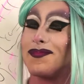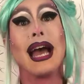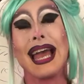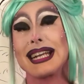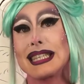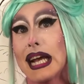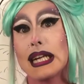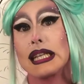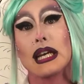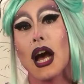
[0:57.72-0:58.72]
Exactly
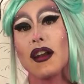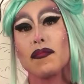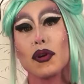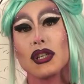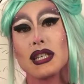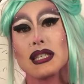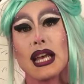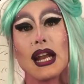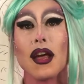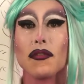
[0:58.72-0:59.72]
the kind of brushes and
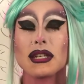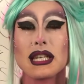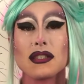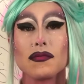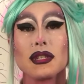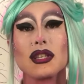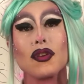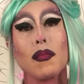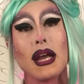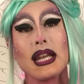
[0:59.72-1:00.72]
other accessories that you
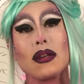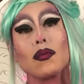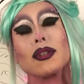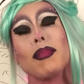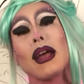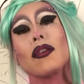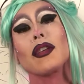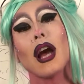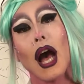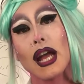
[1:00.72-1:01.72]
might need will depend on the
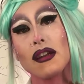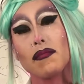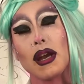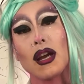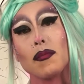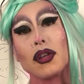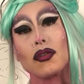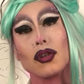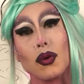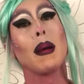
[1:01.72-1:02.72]
kind of makeup that you're
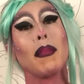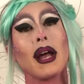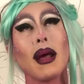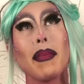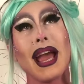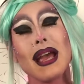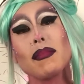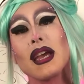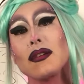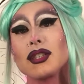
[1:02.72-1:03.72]
doing, but my aim
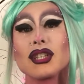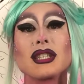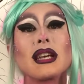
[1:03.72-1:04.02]
here is just to give